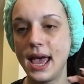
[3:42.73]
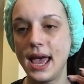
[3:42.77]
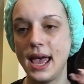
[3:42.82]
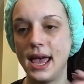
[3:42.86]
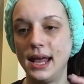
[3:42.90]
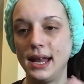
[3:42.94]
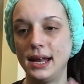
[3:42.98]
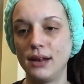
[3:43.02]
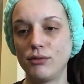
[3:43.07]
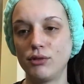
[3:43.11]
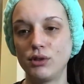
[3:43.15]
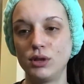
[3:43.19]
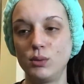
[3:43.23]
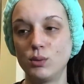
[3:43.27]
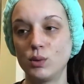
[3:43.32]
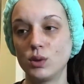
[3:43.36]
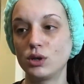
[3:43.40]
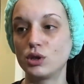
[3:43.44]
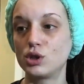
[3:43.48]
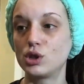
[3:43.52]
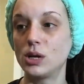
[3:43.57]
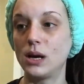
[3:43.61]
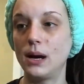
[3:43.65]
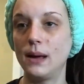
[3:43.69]
and I really
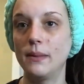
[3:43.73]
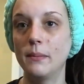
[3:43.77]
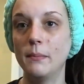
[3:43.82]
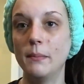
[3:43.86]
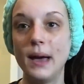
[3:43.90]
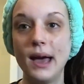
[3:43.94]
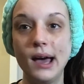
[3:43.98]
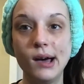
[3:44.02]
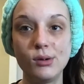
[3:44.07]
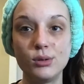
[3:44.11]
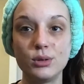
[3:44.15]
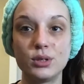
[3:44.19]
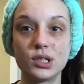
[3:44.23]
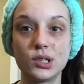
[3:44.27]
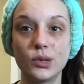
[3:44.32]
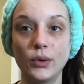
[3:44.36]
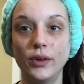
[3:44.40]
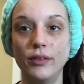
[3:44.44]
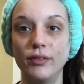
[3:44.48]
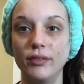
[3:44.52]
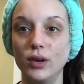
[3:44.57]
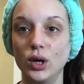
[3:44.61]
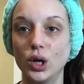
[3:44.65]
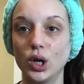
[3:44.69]
want to try them out, so
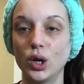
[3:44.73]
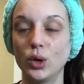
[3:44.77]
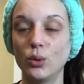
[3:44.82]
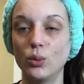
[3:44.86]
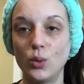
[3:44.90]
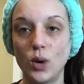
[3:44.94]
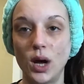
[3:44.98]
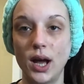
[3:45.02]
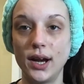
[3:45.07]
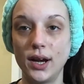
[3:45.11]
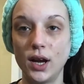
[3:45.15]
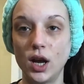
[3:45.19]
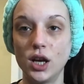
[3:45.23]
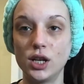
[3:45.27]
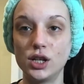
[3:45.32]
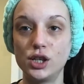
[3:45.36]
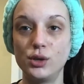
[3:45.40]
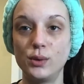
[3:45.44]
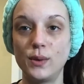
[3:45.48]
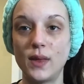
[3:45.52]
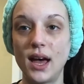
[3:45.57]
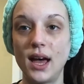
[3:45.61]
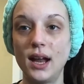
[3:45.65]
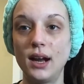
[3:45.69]
I figured why not
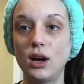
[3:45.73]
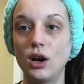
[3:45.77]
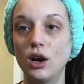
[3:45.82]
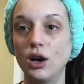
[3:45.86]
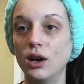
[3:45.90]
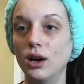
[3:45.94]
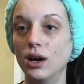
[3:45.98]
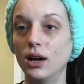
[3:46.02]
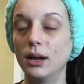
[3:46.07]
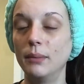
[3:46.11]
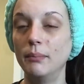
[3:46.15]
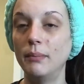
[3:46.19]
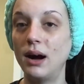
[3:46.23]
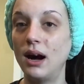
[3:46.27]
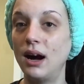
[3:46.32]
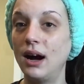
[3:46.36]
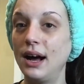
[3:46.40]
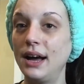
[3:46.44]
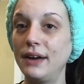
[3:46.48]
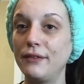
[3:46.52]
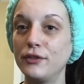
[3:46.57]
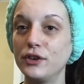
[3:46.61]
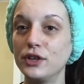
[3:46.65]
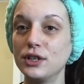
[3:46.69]
do that on
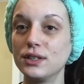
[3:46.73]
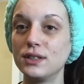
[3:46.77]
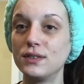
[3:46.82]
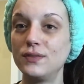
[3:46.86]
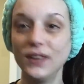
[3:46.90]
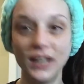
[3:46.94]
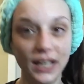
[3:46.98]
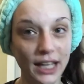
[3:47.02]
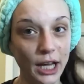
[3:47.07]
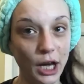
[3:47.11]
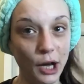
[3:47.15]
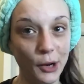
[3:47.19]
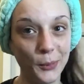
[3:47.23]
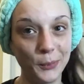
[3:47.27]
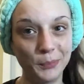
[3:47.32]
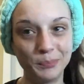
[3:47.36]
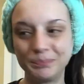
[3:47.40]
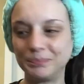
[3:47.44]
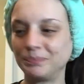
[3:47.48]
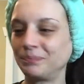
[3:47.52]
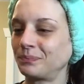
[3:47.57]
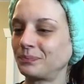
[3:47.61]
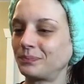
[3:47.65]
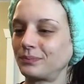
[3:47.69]
my first video.
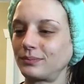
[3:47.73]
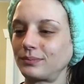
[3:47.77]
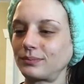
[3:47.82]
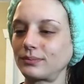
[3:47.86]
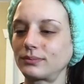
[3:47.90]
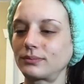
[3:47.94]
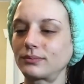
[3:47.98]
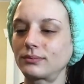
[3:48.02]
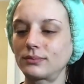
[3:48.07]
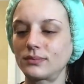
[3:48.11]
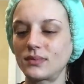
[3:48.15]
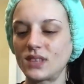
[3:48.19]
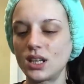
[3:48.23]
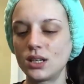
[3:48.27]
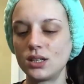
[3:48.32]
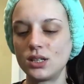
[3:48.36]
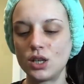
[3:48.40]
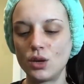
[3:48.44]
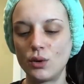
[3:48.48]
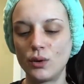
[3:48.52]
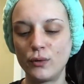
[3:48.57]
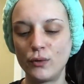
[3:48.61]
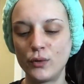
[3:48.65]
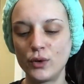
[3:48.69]

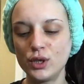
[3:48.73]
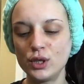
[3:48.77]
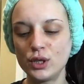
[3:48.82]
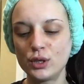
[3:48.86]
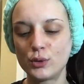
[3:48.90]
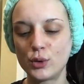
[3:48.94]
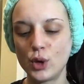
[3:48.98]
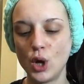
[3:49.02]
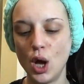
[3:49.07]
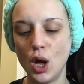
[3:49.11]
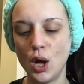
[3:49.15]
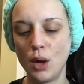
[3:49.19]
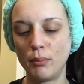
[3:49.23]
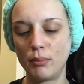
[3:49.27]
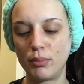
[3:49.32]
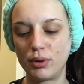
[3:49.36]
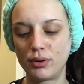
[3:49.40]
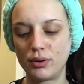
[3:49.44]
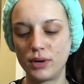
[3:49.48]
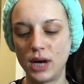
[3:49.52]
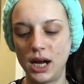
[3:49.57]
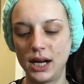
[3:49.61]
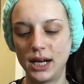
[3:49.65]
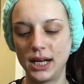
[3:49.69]
So the first
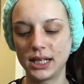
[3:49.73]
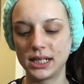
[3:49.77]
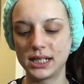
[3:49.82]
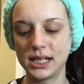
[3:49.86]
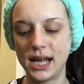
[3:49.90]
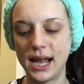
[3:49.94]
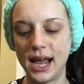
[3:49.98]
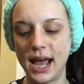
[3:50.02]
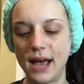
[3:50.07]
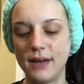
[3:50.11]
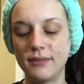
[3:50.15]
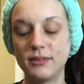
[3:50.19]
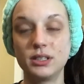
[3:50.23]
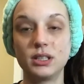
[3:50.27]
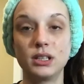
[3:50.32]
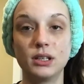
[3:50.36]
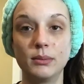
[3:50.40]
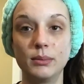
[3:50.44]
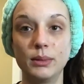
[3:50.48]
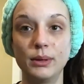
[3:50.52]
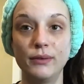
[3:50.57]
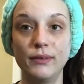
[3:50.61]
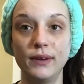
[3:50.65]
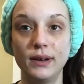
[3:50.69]
product I have is going
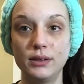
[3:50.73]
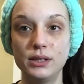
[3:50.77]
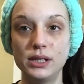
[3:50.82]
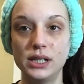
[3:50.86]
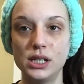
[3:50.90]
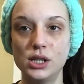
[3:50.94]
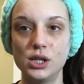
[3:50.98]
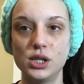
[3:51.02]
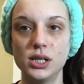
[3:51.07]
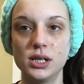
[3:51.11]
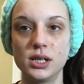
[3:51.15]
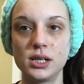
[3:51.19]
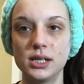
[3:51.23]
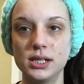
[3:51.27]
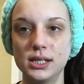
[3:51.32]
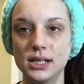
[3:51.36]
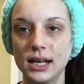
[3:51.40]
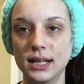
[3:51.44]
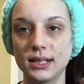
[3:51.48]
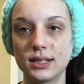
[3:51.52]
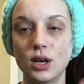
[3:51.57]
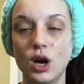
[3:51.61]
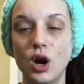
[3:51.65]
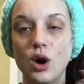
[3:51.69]
to be foundation because
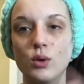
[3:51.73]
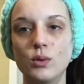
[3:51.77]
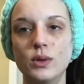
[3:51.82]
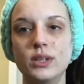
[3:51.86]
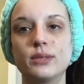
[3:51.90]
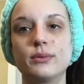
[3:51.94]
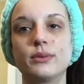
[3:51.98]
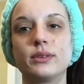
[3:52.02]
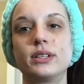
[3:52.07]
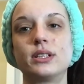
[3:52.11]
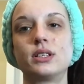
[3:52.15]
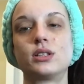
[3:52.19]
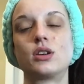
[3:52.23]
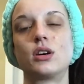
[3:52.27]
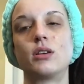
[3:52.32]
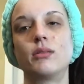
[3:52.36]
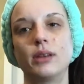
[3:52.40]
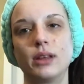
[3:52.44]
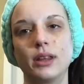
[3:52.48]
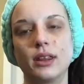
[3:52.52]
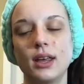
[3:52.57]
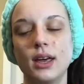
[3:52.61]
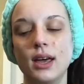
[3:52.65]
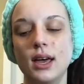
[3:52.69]
that's always what I start
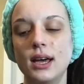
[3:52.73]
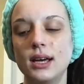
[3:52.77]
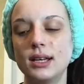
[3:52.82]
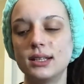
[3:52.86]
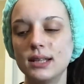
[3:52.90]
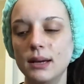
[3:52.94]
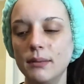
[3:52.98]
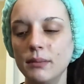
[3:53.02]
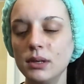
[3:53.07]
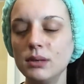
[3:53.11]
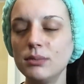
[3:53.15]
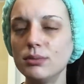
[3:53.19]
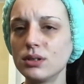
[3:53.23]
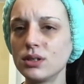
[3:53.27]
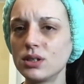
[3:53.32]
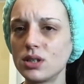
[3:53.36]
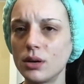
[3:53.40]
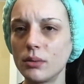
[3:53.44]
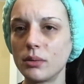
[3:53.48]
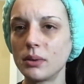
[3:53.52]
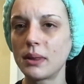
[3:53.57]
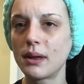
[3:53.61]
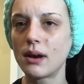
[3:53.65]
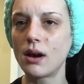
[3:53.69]
with. Some people
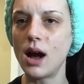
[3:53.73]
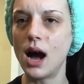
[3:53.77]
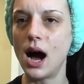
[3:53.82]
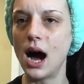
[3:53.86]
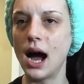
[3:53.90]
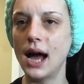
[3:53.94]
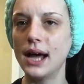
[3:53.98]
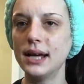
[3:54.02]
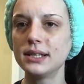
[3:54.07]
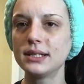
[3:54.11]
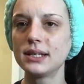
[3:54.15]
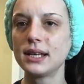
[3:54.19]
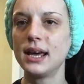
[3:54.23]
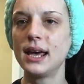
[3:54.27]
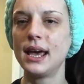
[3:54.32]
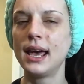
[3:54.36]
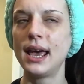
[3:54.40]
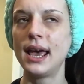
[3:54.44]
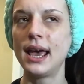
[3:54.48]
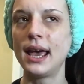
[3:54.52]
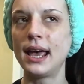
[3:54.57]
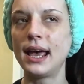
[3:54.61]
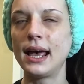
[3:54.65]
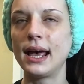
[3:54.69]
start with their eyes,
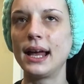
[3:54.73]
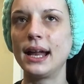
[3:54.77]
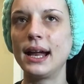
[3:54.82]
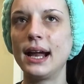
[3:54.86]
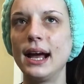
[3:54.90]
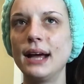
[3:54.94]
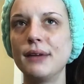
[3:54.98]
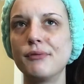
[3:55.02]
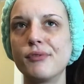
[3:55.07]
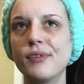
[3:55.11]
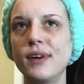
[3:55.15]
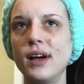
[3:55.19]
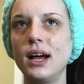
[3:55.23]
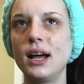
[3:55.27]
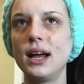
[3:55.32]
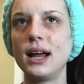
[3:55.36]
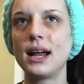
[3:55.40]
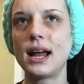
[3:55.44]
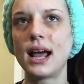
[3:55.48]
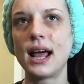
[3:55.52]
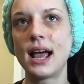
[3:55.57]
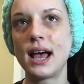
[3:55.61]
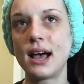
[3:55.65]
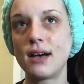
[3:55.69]
and I
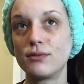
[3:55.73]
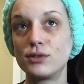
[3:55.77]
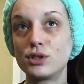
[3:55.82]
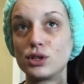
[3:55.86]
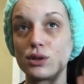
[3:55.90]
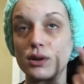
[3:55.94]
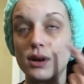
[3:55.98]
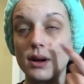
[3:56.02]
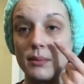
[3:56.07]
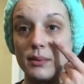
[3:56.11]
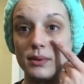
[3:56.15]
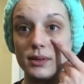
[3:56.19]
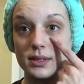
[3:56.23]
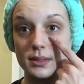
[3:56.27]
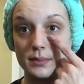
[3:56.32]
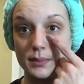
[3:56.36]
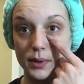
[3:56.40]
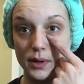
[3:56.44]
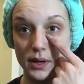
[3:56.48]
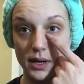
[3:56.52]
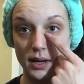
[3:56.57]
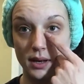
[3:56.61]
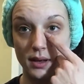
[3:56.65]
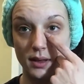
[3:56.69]
find I have troubles
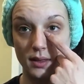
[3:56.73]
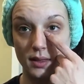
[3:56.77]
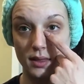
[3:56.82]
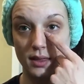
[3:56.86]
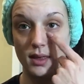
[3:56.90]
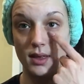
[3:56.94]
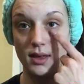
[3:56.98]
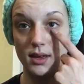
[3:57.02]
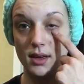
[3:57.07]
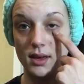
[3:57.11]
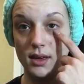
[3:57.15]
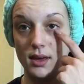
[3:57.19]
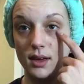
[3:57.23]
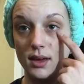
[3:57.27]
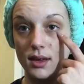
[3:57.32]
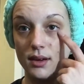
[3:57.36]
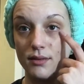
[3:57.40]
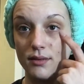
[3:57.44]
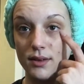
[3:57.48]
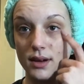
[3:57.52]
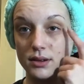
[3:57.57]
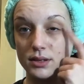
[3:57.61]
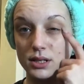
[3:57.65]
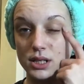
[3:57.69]
putting the
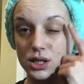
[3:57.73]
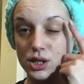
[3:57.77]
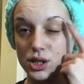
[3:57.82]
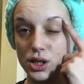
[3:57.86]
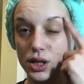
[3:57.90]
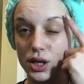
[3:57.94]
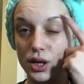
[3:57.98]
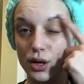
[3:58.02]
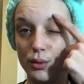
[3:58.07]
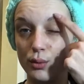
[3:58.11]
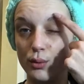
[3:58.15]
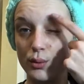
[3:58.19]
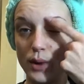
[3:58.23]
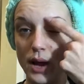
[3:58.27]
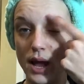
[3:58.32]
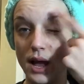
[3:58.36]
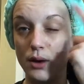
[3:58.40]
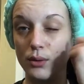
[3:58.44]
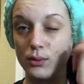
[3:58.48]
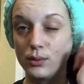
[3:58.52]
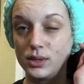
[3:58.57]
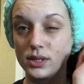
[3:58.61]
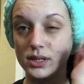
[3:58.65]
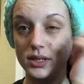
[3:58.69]
foundation
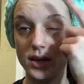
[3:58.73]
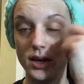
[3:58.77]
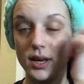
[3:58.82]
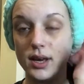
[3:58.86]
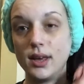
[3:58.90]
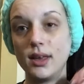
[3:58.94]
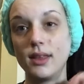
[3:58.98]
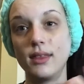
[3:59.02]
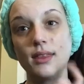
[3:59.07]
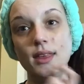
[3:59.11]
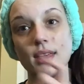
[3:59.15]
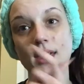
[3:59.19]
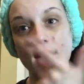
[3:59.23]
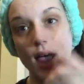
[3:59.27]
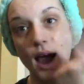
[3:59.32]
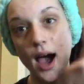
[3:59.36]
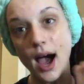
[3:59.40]
around the